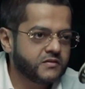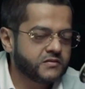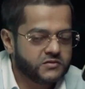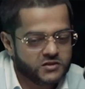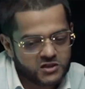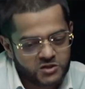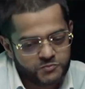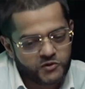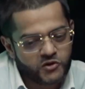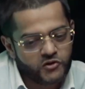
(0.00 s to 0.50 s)

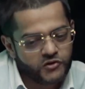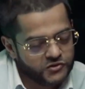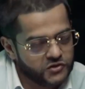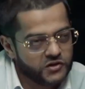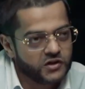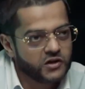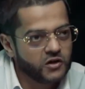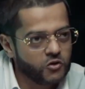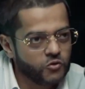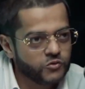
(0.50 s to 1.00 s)
Just because you
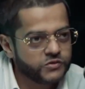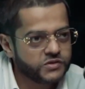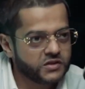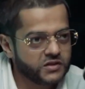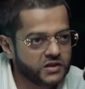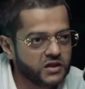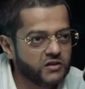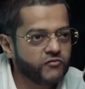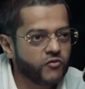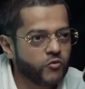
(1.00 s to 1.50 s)
didn't close a
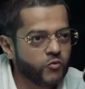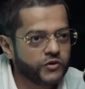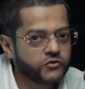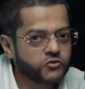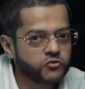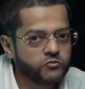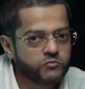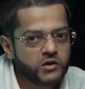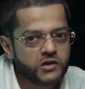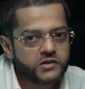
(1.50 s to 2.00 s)
deal for 1 or
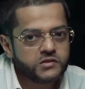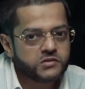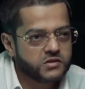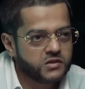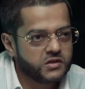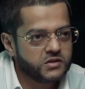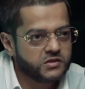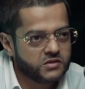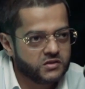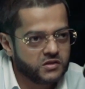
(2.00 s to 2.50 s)
2 months,
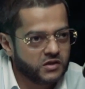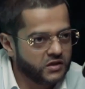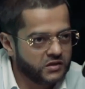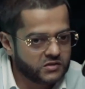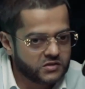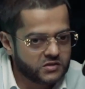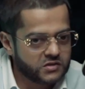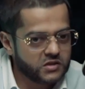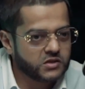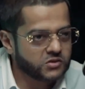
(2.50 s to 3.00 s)

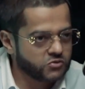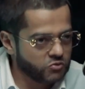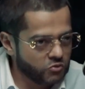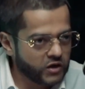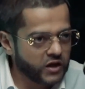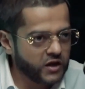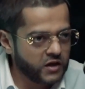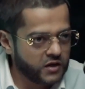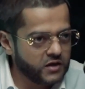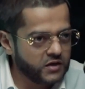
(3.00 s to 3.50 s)
it's
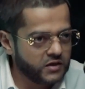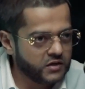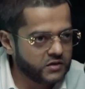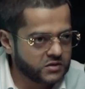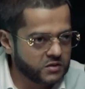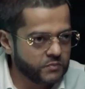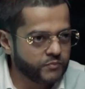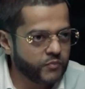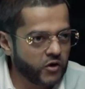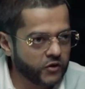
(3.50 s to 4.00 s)
okay.
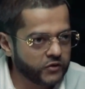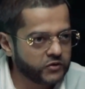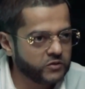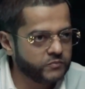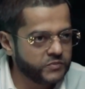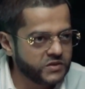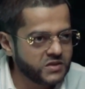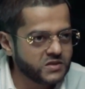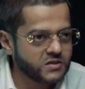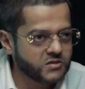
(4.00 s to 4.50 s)
It's a part of the
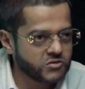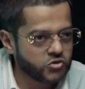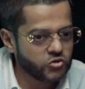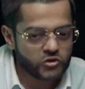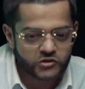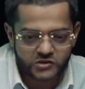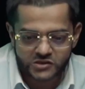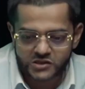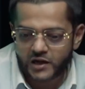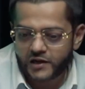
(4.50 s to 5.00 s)
business. You're
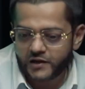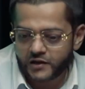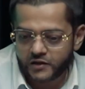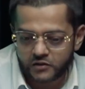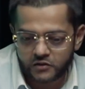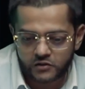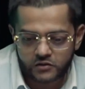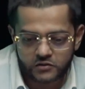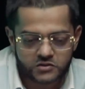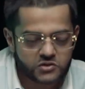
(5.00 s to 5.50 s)
not
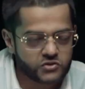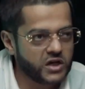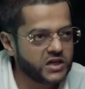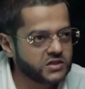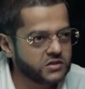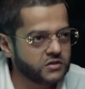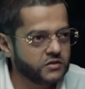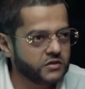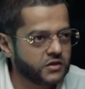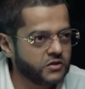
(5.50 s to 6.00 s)
selling
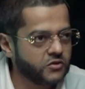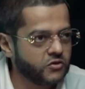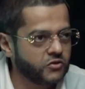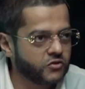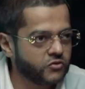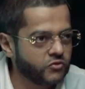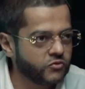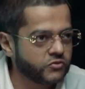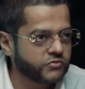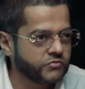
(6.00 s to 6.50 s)
stationery or
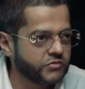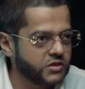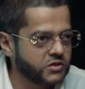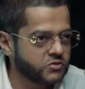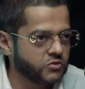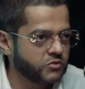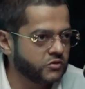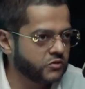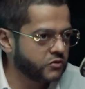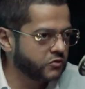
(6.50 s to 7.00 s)
groceries
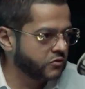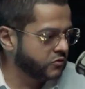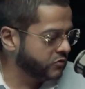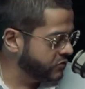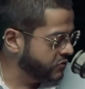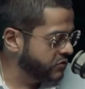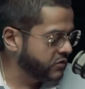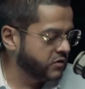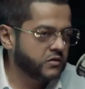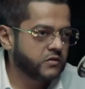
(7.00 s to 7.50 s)
or
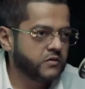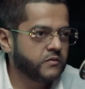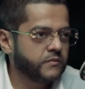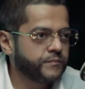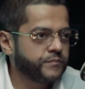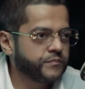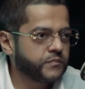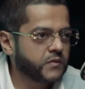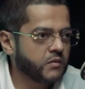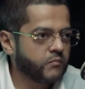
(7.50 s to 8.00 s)

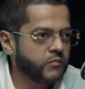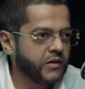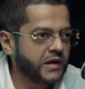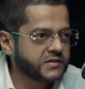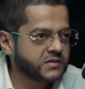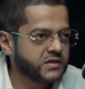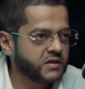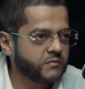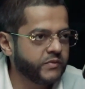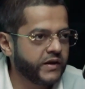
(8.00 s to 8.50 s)

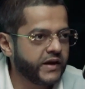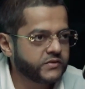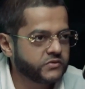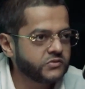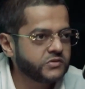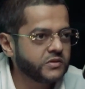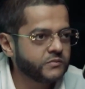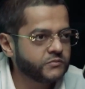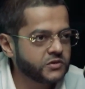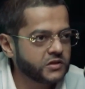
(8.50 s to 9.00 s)
plastic bags or
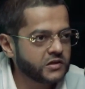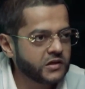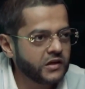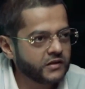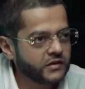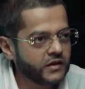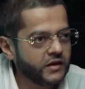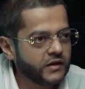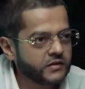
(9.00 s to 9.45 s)
some shit like that.